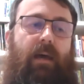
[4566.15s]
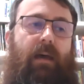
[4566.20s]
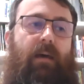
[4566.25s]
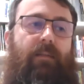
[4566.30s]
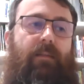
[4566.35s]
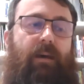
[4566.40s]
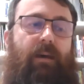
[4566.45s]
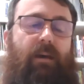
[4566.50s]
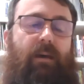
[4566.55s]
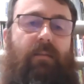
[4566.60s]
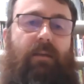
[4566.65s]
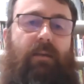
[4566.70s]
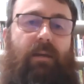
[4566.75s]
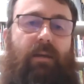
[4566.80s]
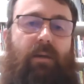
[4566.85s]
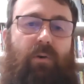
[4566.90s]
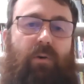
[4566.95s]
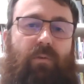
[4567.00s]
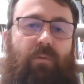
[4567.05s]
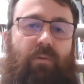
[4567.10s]
and then they
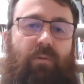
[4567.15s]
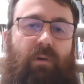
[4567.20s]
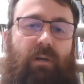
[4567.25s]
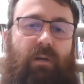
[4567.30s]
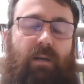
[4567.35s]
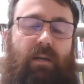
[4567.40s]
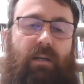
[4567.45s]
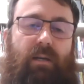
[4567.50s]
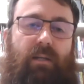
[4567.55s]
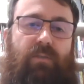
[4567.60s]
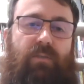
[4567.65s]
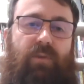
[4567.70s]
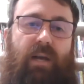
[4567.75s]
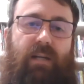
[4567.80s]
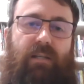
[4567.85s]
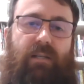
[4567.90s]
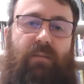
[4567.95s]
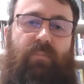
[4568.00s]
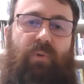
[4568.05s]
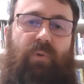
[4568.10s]
go through an
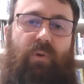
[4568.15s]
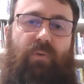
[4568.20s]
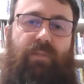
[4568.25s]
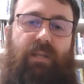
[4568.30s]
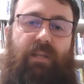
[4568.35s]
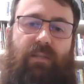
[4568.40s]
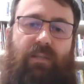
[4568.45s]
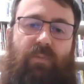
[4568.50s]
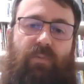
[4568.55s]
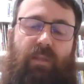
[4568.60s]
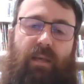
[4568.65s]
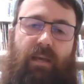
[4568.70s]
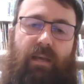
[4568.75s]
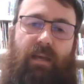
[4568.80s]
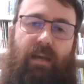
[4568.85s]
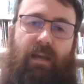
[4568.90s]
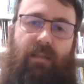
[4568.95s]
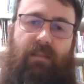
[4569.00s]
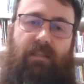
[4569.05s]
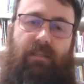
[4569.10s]
extraction process where they
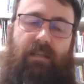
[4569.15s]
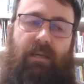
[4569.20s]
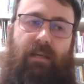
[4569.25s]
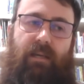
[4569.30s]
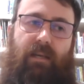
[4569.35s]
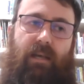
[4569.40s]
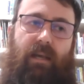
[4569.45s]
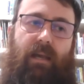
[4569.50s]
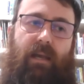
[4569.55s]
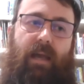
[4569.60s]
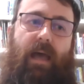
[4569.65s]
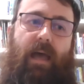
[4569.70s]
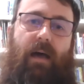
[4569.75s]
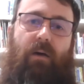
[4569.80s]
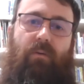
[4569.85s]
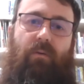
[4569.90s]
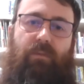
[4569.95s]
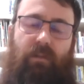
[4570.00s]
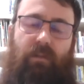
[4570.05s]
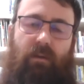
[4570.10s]
get the DNA
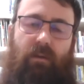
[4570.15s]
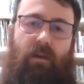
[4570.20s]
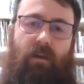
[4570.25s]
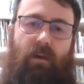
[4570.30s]
out